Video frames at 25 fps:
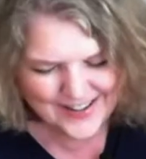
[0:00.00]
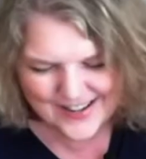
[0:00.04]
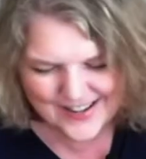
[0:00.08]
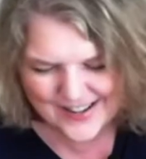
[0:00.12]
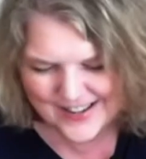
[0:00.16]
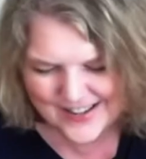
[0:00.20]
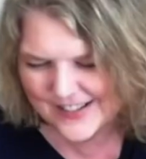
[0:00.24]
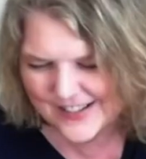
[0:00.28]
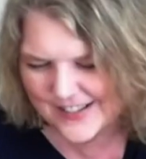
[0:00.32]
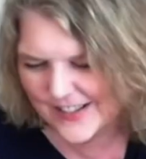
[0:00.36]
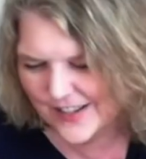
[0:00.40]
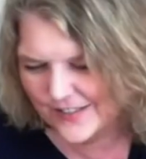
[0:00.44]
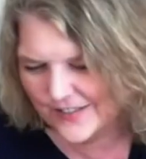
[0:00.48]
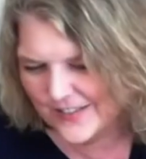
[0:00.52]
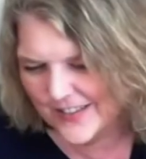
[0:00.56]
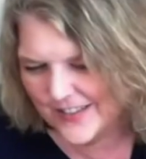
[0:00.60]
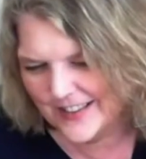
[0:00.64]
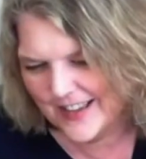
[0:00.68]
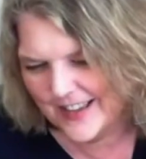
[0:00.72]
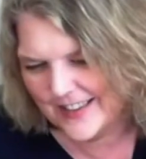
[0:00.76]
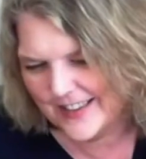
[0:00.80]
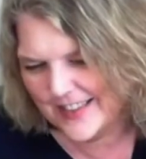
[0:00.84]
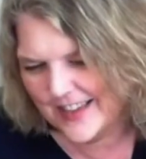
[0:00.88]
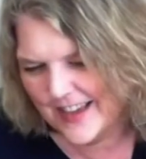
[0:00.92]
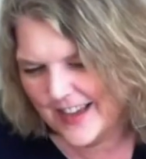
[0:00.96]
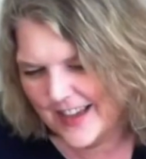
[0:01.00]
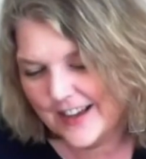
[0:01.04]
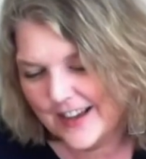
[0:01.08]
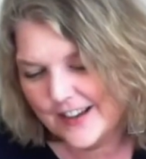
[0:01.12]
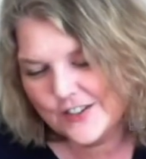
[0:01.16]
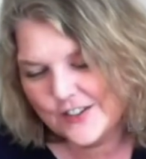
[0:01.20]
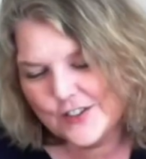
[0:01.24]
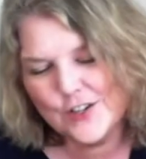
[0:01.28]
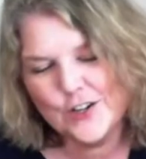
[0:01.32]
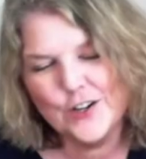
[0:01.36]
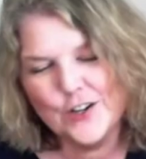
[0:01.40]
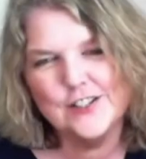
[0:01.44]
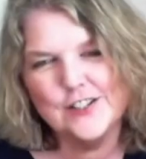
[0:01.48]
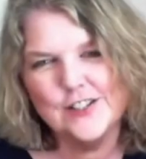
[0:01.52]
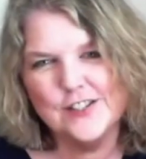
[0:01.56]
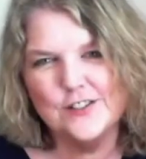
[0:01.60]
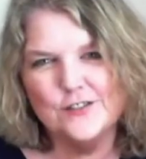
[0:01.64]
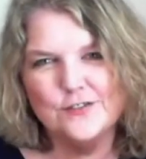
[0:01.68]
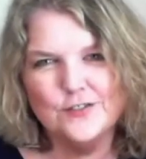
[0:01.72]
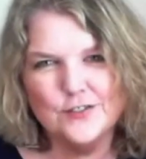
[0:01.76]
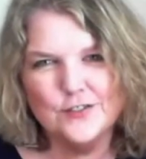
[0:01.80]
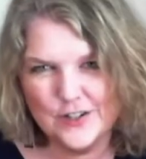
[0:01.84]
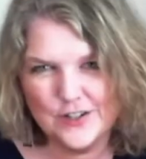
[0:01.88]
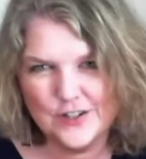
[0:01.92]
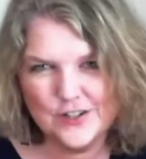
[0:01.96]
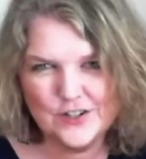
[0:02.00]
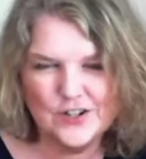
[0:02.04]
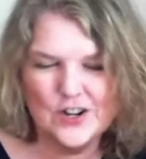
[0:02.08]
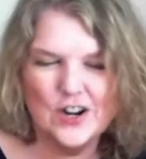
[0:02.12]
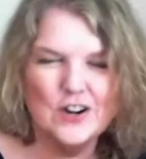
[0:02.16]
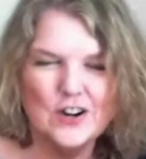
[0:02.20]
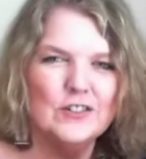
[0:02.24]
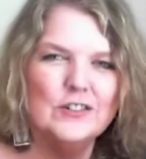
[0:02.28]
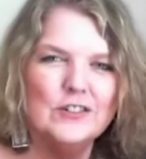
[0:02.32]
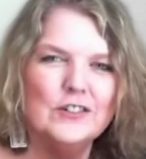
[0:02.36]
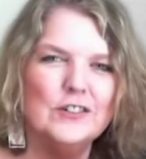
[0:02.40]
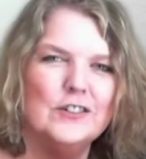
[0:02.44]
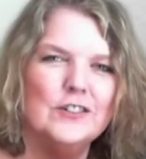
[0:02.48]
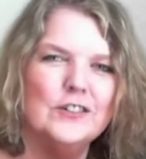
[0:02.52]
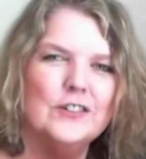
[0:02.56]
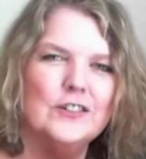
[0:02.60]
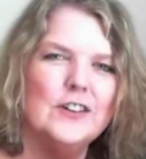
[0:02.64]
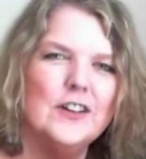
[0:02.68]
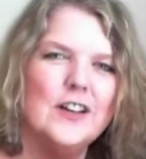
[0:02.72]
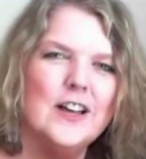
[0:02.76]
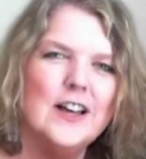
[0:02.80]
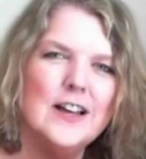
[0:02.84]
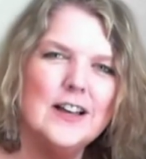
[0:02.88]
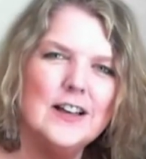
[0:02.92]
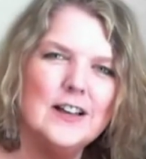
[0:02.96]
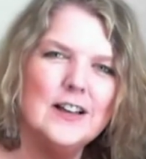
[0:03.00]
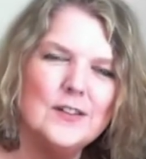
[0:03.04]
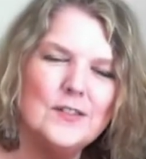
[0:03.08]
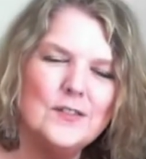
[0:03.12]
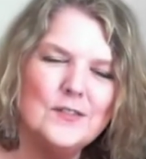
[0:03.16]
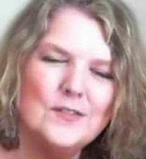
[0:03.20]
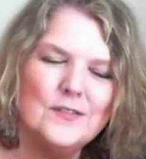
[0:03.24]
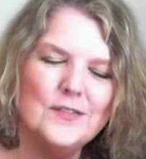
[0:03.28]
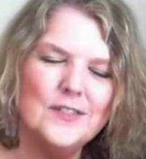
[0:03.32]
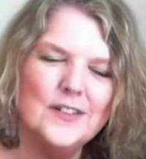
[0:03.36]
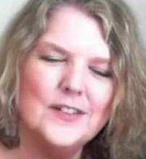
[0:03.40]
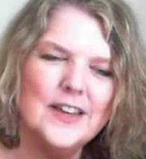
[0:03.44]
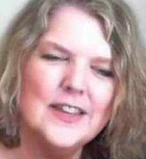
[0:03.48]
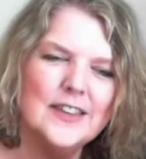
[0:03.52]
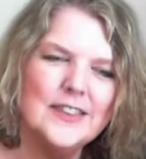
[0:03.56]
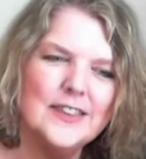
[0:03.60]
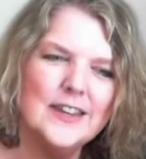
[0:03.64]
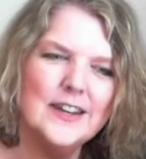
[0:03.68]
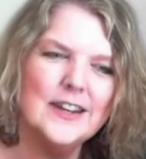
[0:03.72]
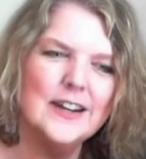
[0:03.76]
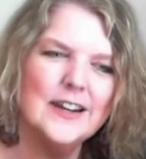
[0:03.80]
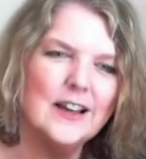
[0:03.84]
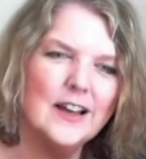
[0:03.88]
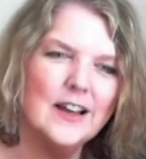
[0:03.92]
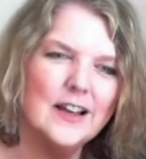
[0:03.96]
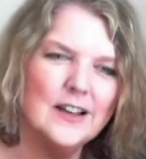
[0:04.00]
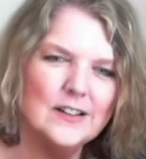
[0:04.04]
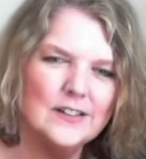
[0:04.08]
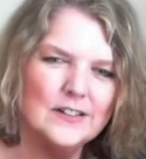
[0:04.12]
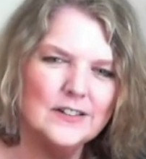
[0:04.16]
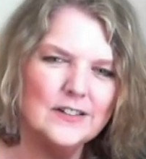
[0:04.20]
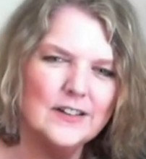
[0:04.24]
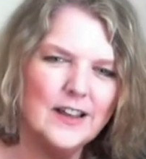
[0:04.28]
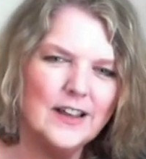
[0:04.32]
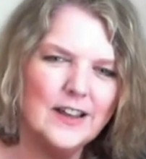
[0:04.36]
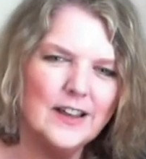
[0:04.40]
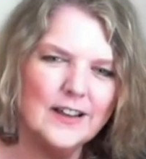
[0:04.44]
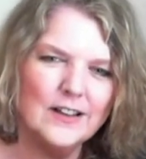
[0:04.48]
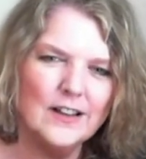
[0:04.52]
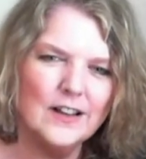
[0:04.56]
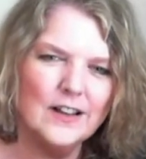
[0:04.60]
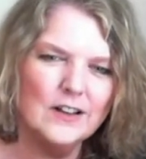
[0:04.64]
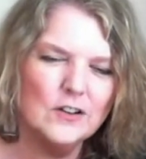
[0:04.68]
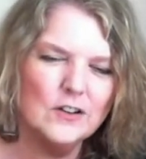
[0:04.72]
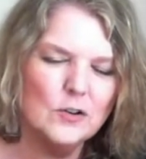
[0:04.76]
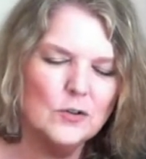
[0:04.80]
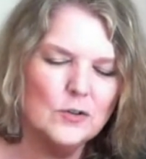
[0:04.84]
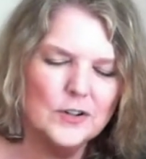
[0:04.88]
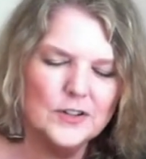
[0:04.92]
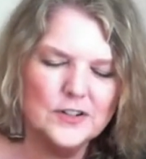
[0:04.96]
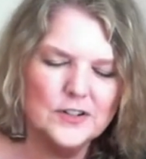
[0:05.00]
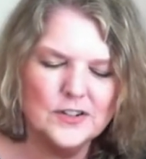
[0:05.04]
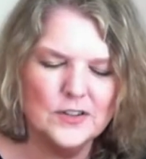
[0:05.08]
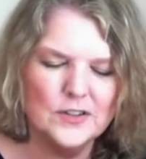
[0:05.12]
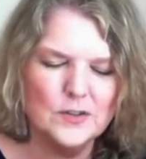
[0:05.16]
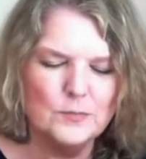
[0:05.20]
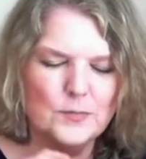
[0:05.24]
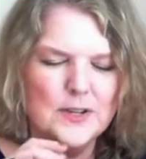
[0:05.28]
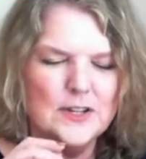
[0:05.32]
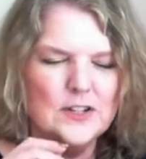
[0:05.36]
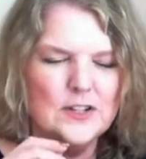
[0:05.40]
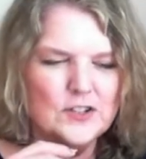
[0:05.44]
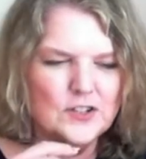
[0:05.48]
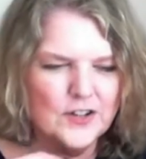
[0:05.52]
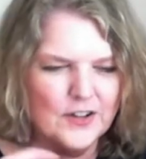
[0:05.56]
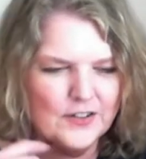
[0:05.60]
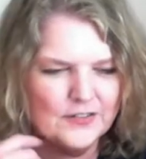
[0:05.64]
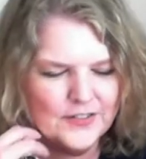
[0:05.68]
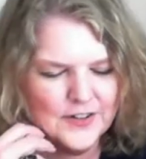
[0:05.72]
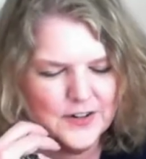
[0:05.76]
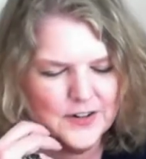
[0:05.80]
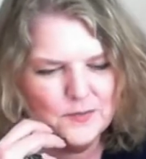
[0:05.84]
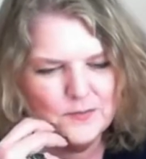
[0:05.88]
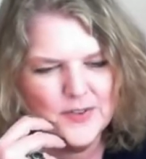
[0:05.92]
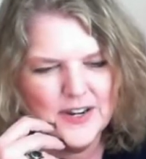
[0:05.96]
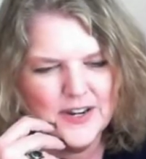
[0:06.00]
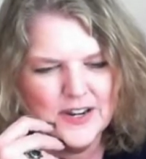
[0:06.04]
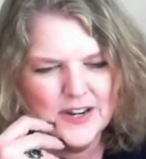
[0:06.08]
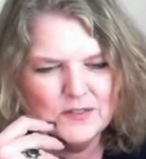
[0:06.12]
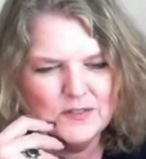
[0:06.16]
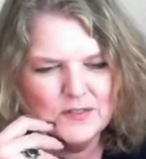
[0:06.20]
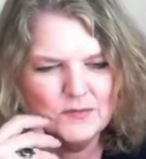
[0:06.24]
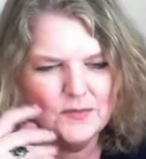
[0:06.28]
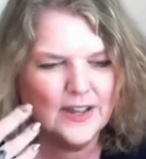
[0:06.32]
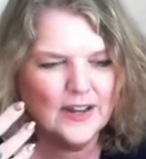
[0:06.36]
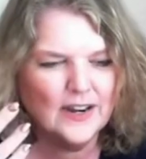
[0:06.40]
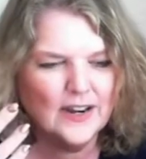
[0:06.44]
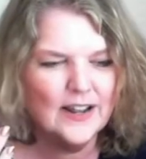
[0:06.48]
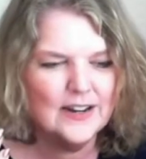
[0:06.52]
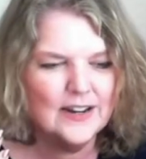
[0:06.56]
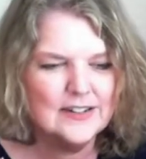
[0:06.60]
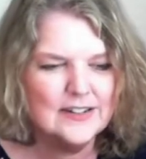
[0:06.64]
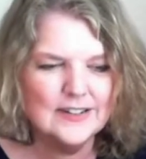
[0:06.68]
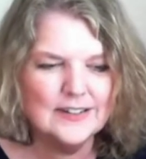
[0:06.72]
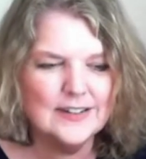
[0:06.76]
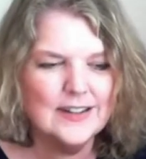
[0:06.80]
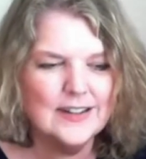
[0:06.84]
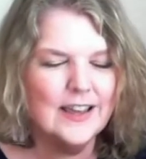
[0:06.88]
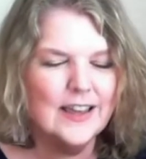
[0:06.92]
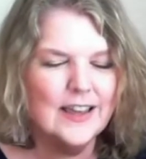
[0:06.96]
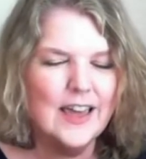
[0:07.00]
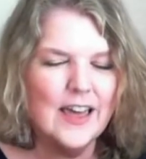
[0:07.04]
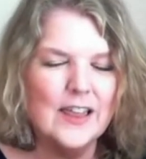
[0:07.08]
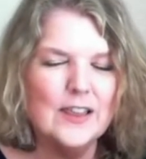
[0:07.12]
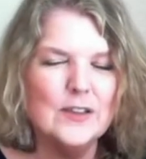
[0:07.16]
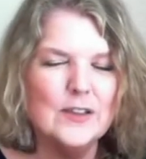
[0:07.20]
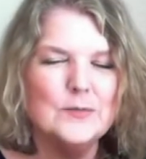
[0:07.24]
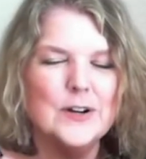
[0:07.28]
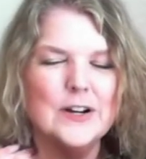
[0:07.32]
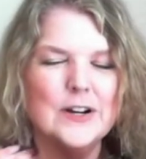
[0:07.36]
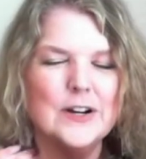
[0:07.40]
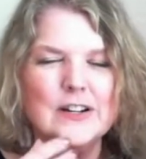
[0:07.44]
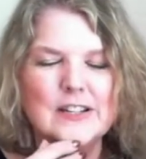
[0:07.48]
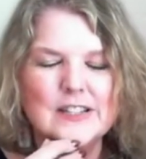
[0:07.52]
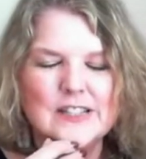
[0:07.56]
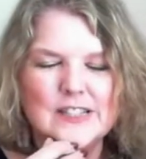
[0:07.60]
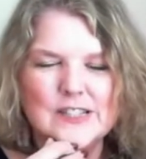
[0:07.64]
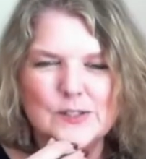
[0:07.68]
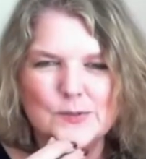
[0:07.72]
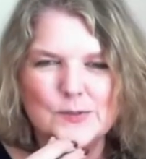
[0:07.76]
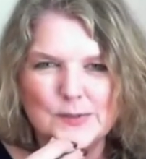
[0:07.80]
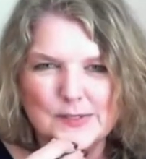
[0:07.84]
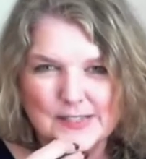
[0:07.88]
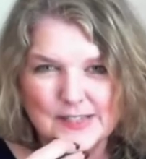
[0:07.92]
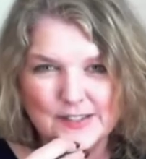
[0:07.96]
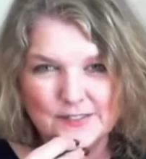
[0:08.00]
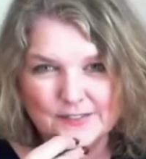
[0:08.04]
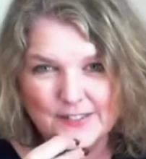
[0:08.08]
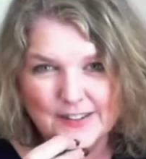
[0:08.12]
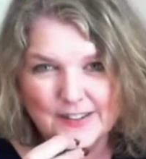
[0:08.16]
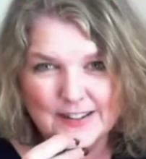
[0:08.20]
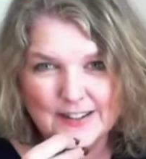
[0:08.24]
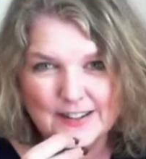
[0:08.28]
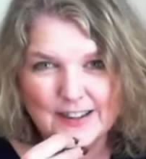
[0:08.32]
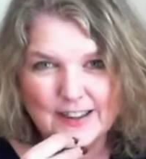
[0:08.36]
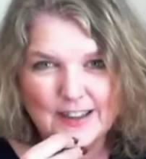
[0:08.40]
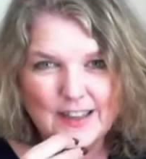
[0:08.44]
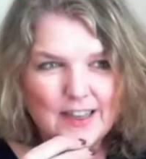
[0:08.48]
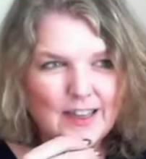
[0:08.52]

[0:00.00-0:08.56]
something like that. I also got seafood in general. And then I'll go on to the beach stuff in a minute, but I did get calamari in specific.